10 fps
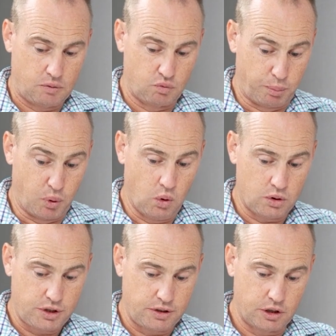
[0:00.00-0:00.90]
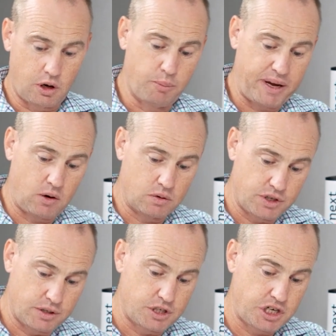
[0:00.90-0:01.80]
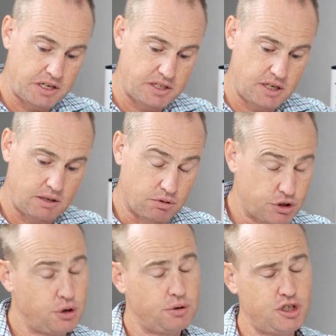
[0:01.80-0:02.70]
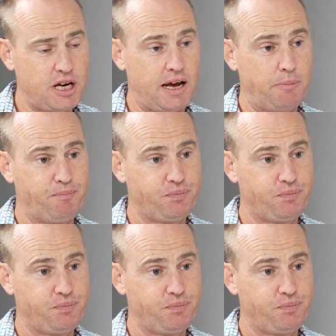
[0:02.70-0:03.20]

report, you go back onto the GST return tab